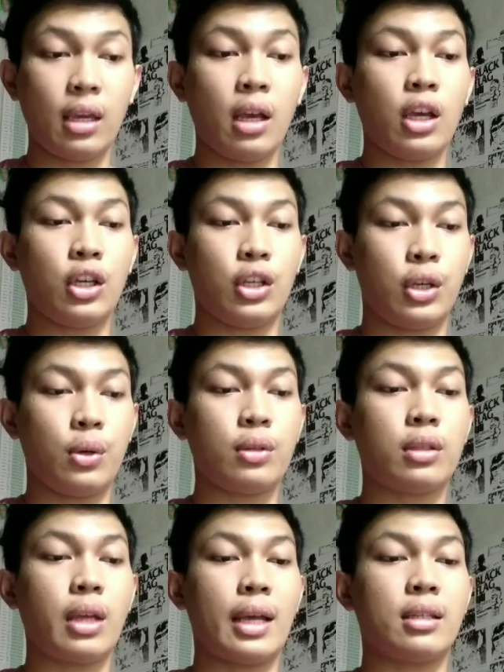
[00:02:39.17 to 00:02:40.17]
used
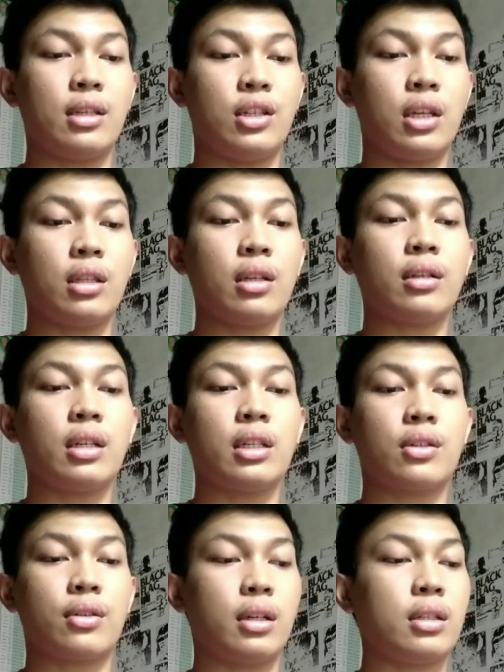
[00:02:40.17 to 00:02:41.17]
as a
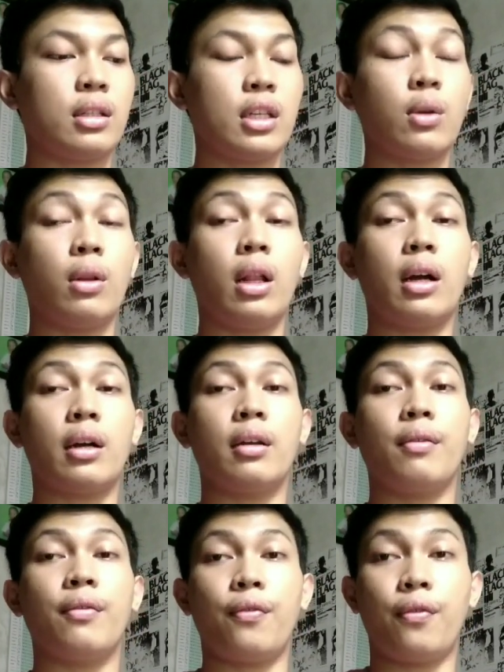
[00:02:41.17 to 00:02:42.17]
gender-neutral singular
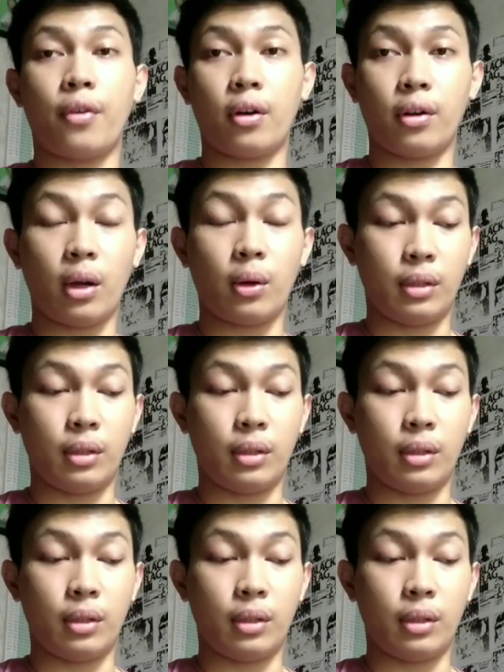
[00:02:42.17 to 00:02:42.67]
pronoun.